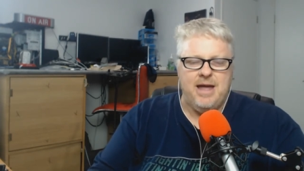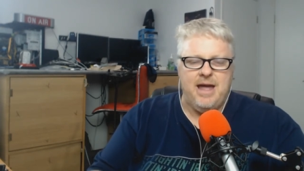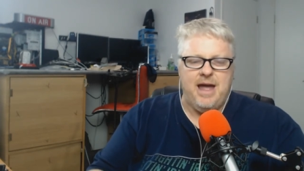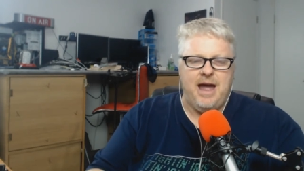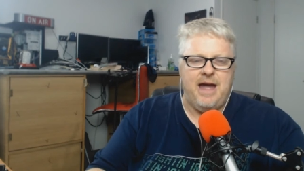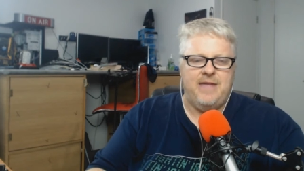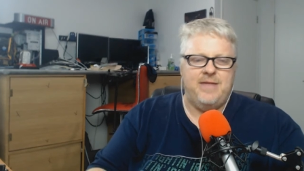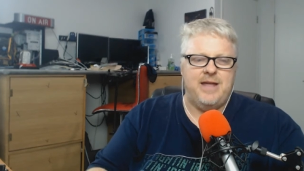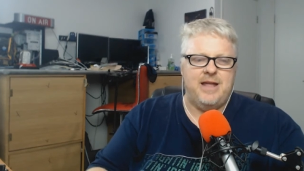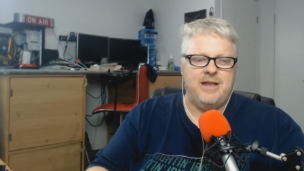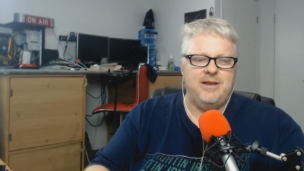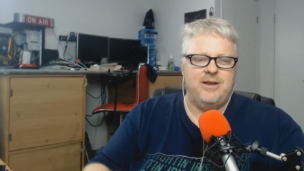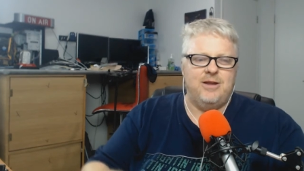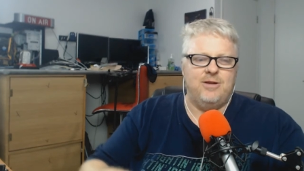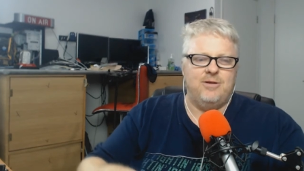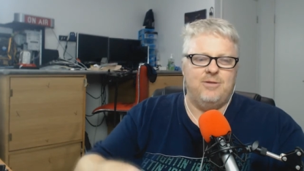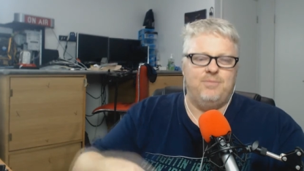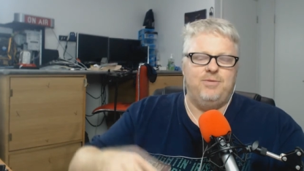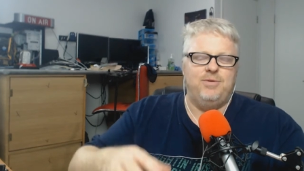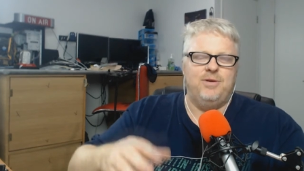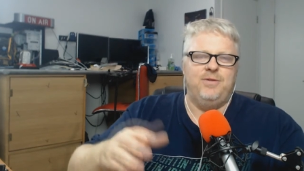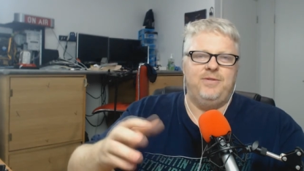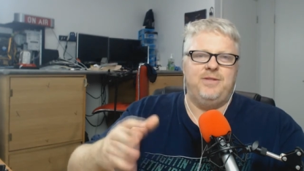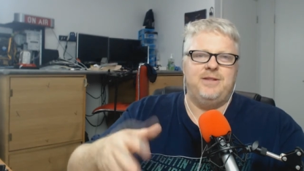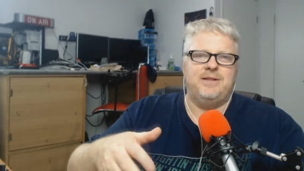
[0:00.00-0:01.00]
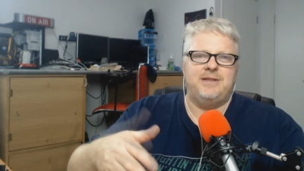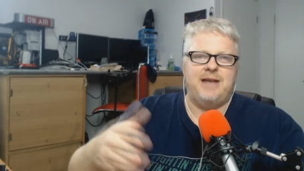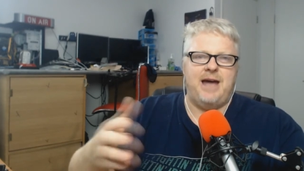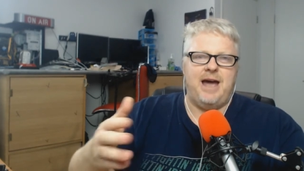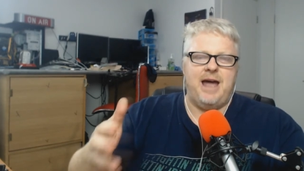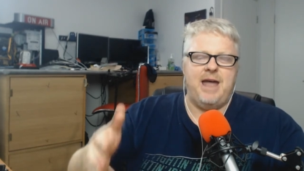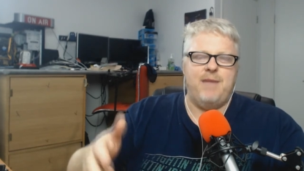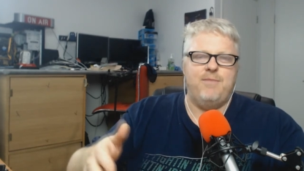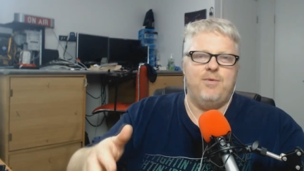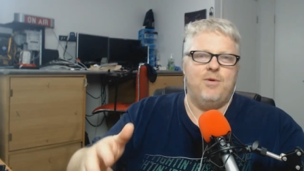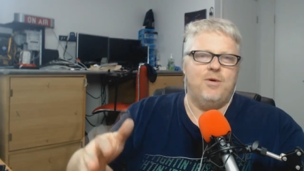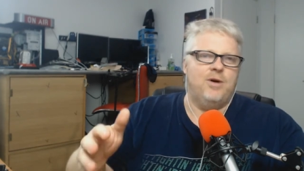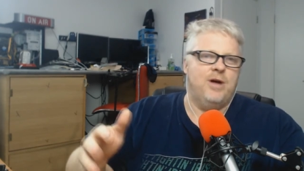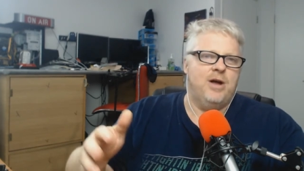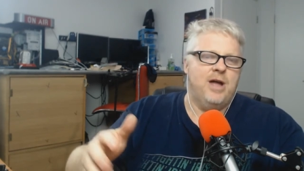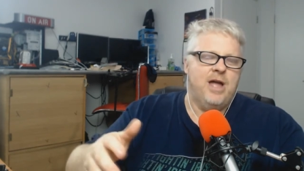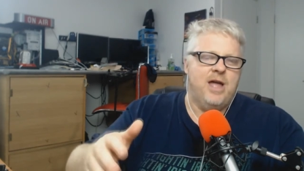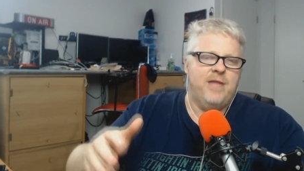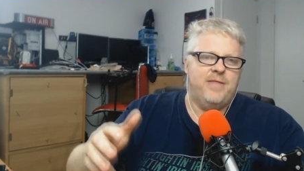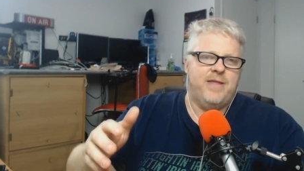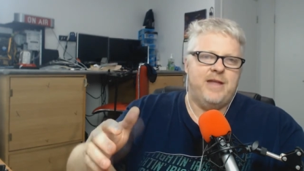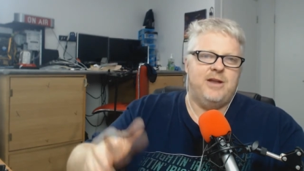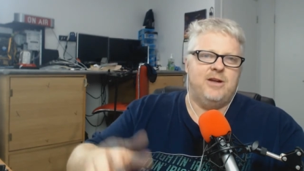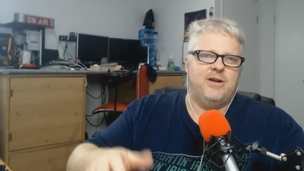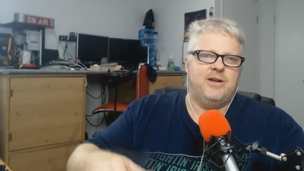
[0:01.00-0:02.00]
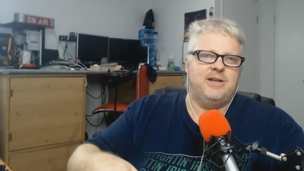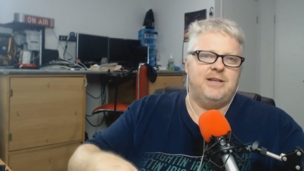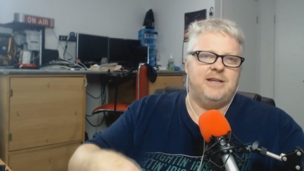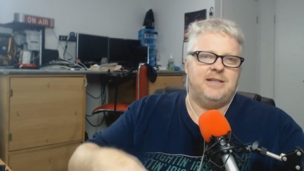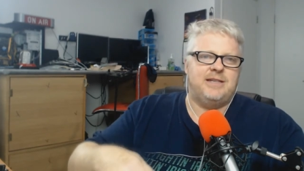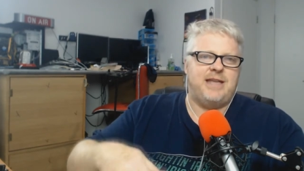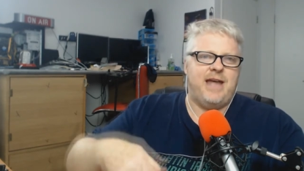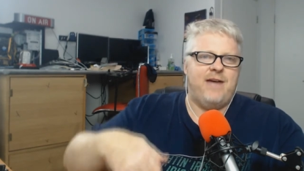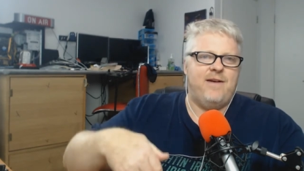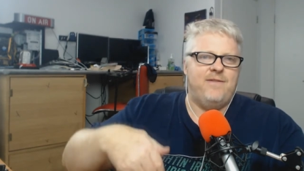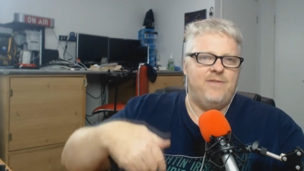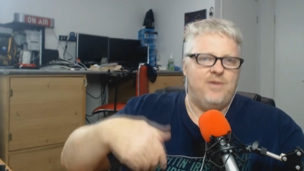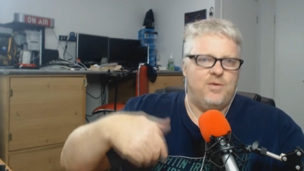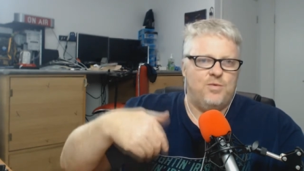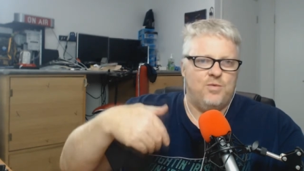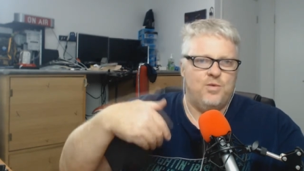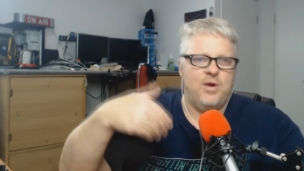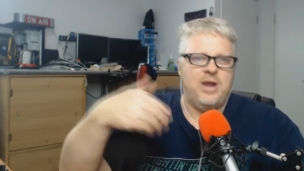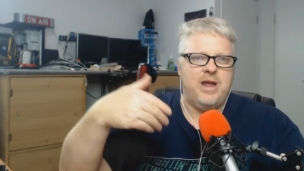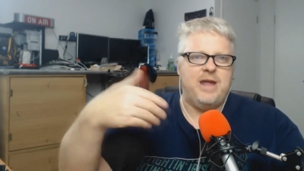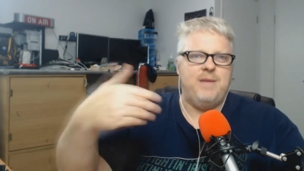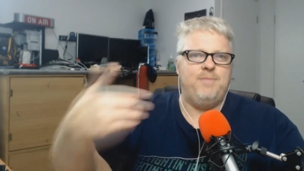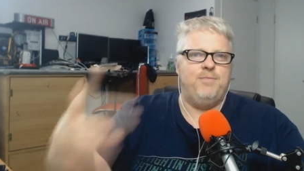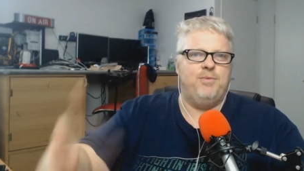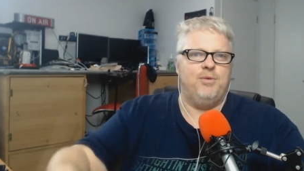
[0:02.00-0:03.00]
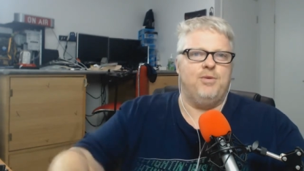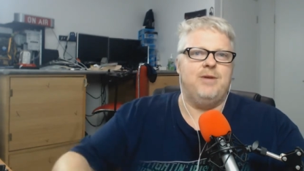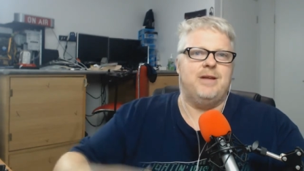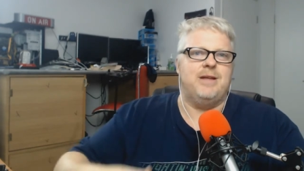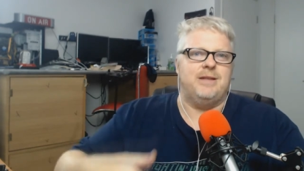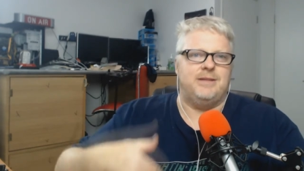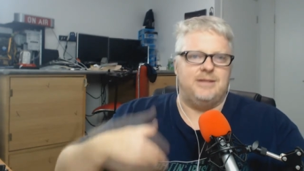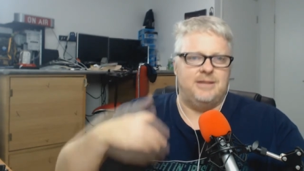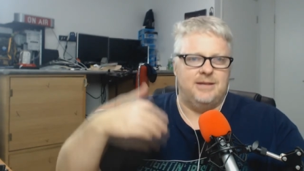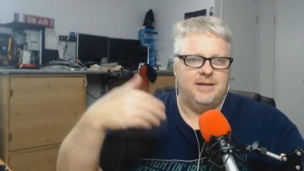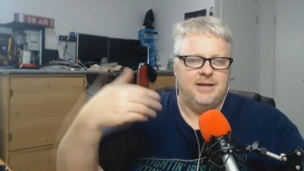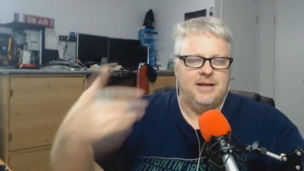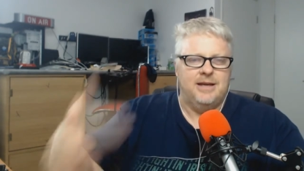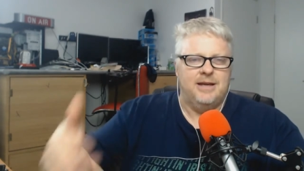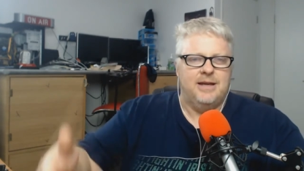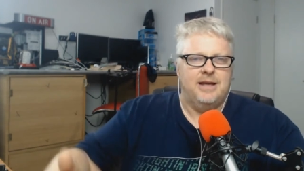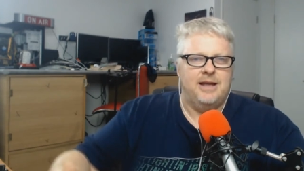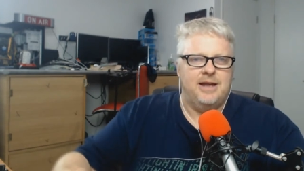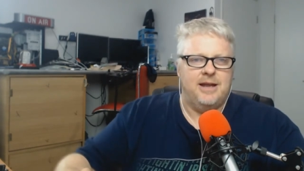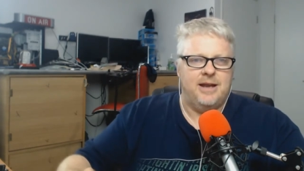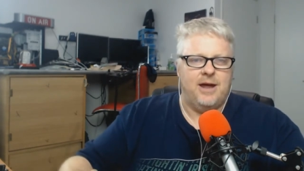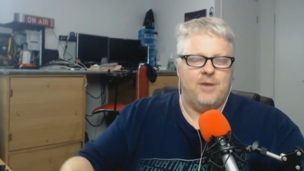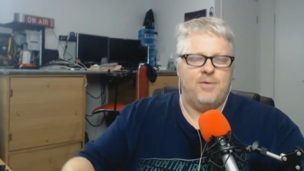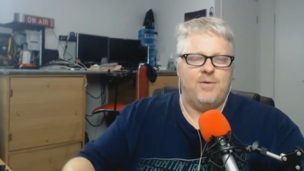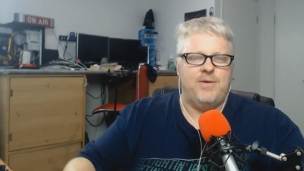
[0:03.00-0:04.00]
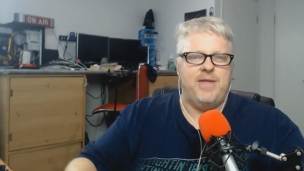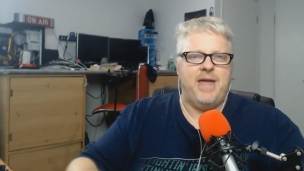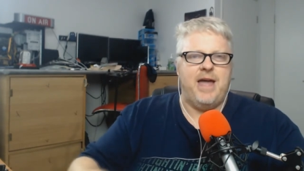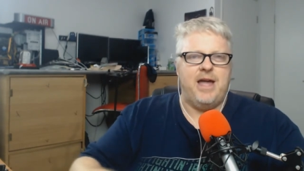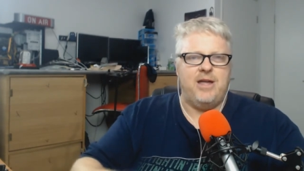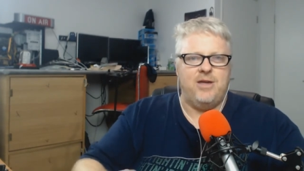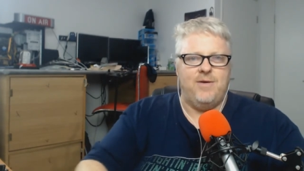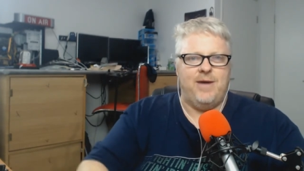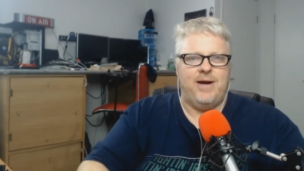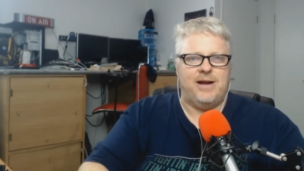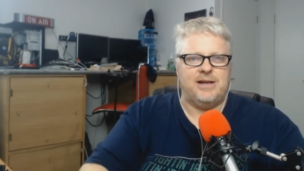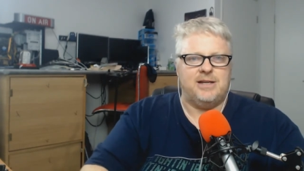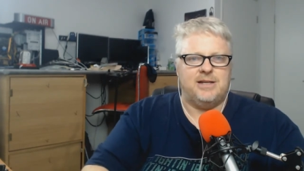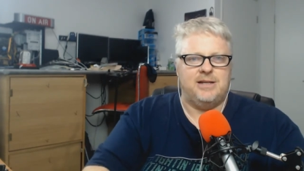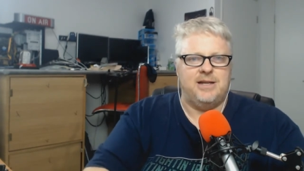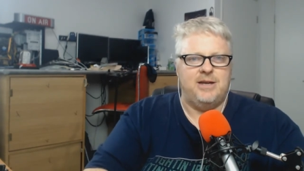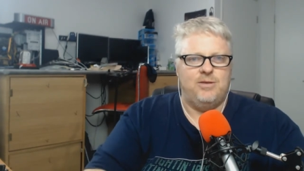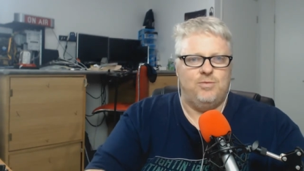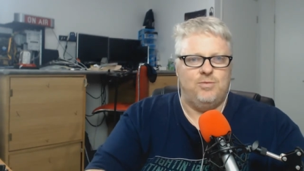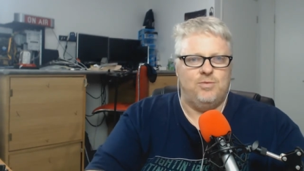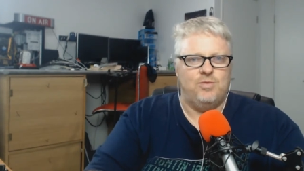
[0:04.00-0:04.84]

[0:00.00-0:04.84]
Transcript: and then you could put the tape or then you could just have it reprint, you know, without you actually